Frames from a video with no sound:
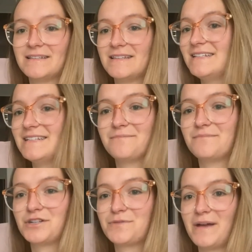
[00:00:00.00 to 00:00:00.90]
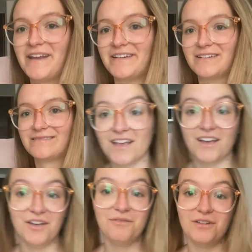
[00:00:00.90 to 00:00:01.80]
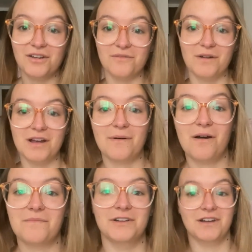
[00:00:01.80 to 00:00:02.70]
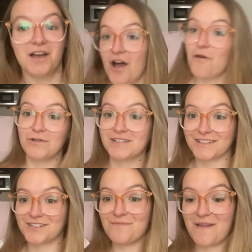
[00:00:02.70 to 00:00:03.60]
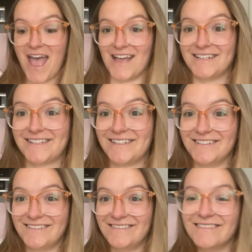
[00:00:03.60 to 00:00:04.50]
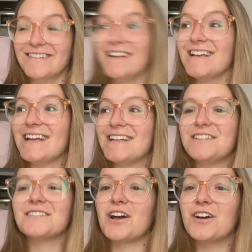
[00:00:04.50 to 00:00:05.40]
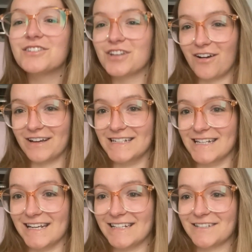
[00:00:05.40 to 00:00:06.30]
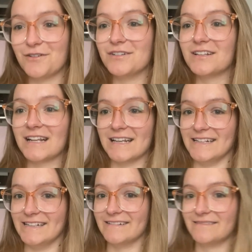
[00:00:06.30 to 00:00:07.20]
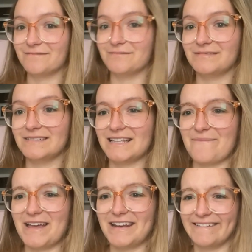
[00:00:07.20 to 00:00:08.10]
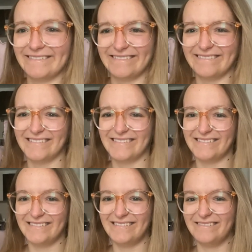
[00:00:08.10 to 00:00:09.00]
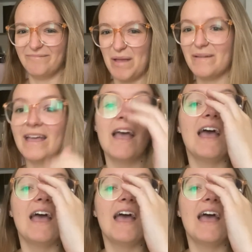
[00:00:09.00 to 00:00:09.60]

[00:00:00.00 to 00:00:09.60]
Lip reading: This isn't much better. Who knew my apartment was such a mess? It's just untidy. It's not unclean. Is that better? Maybe.